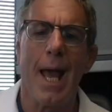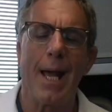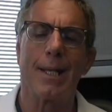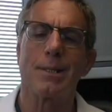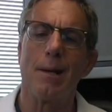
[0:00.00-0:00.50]

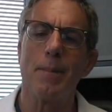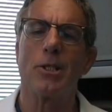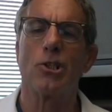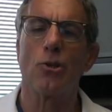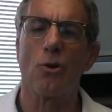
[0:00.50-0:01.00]
and as I
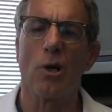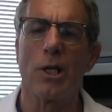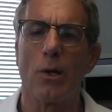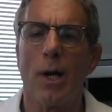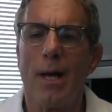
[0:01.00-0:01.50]
mentioned
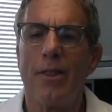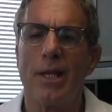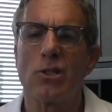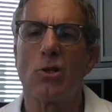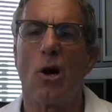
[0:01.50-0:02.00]
earlier,
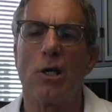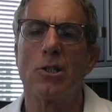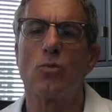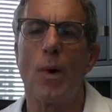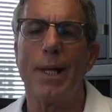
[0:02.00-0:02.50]
this
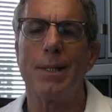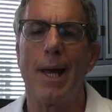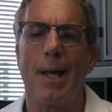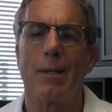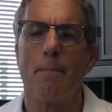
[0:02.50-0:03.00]
causes weight
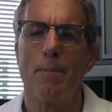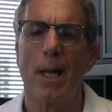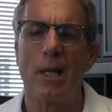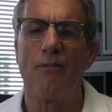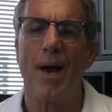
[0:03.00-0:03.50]
gain,
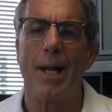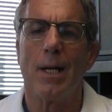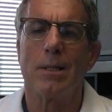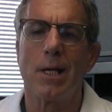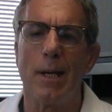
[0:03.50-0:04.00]
belly fat,
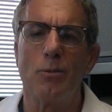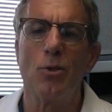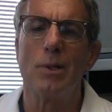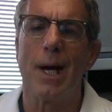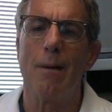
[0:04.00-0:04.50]
type
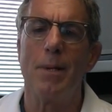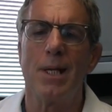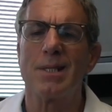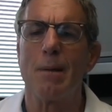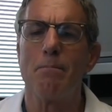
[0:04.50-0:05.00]
2
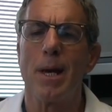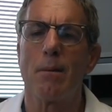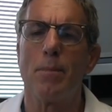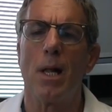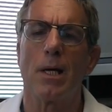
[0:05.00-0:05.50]
diabetes, and
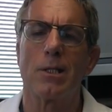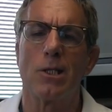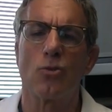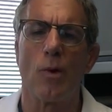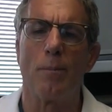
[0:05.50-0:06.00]
metabolic
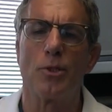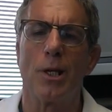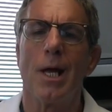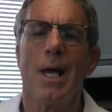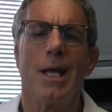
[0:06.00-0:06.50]
disruption.